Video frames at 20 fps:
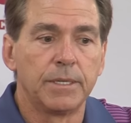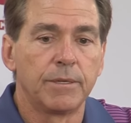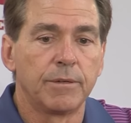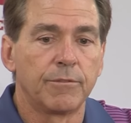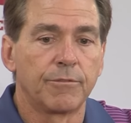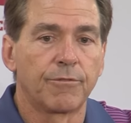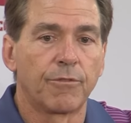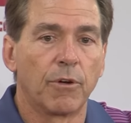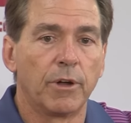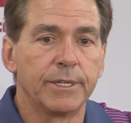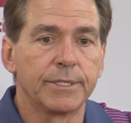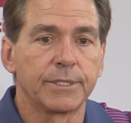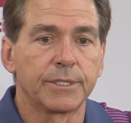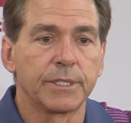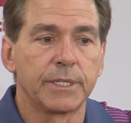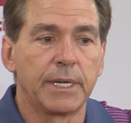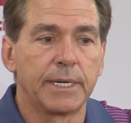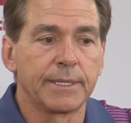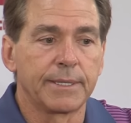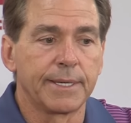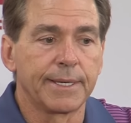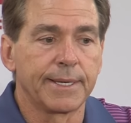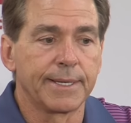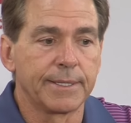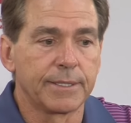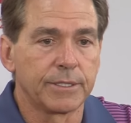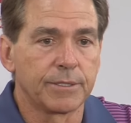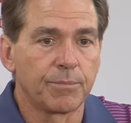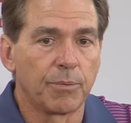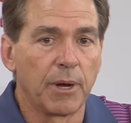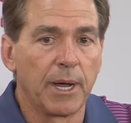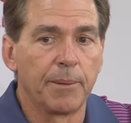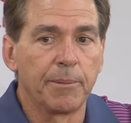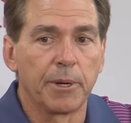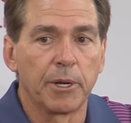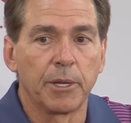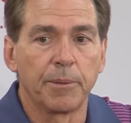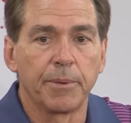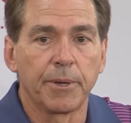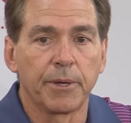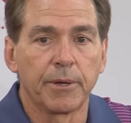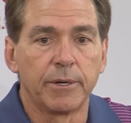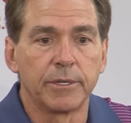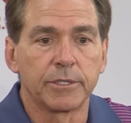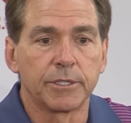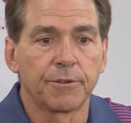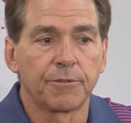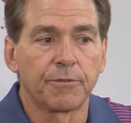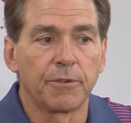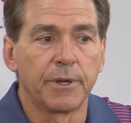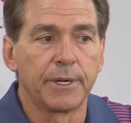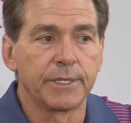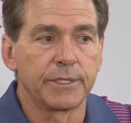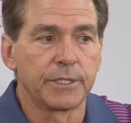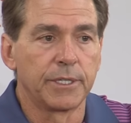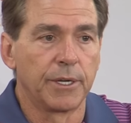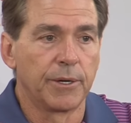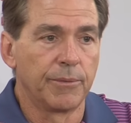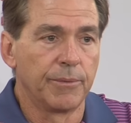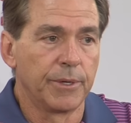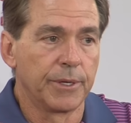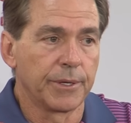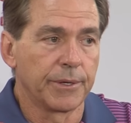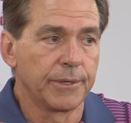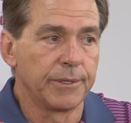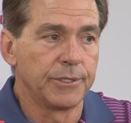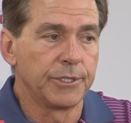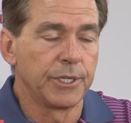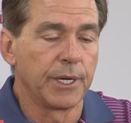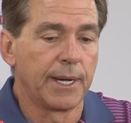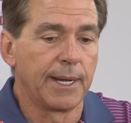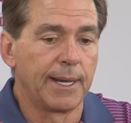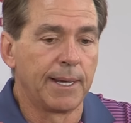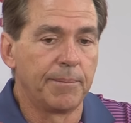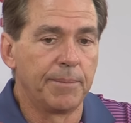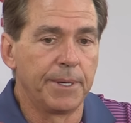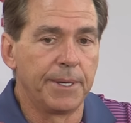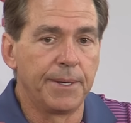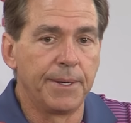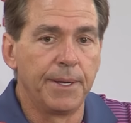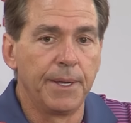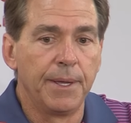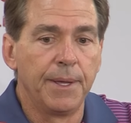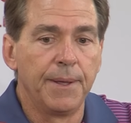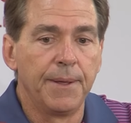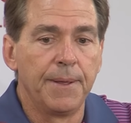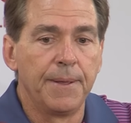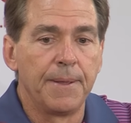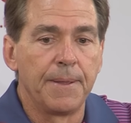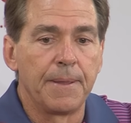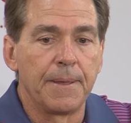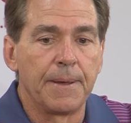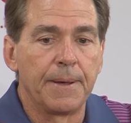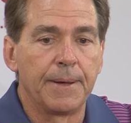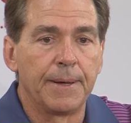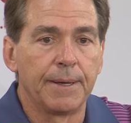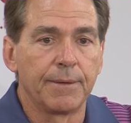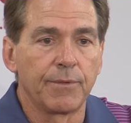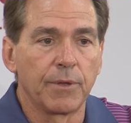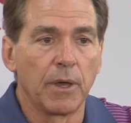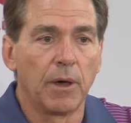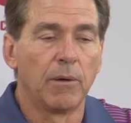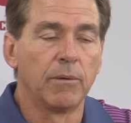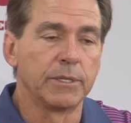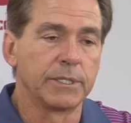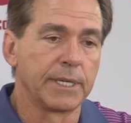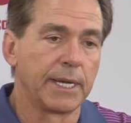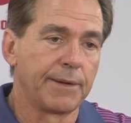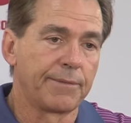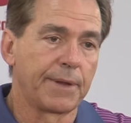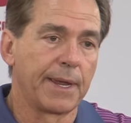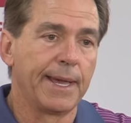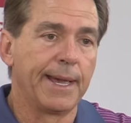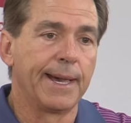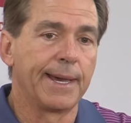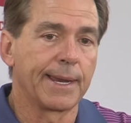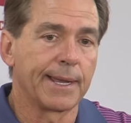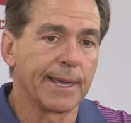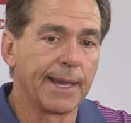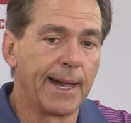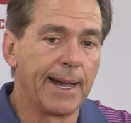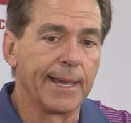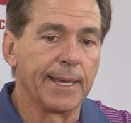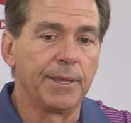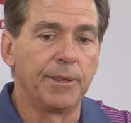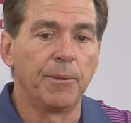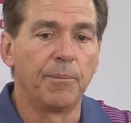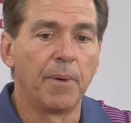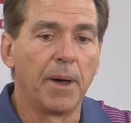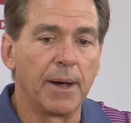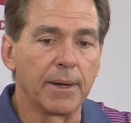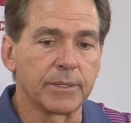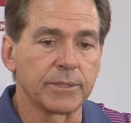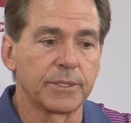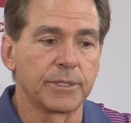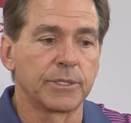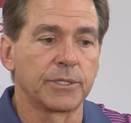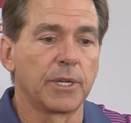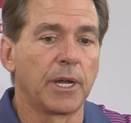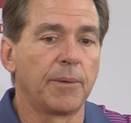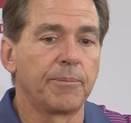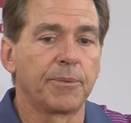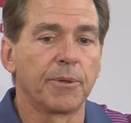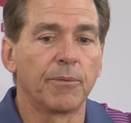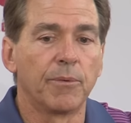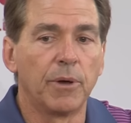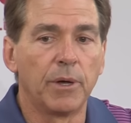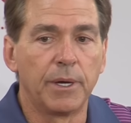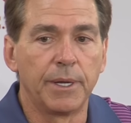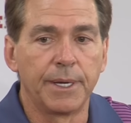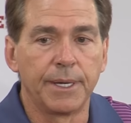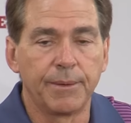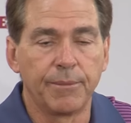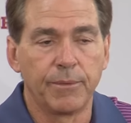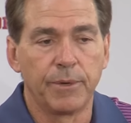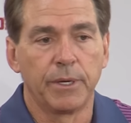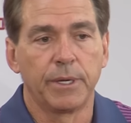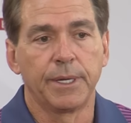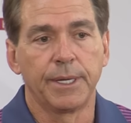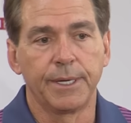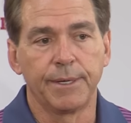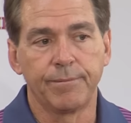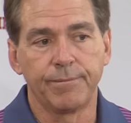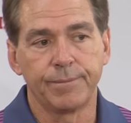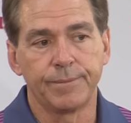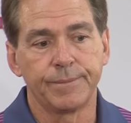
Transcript: fronts, and I think it's primarily because our front has done a really good job. And if you always have to add a guy in the box to stop the run, it really,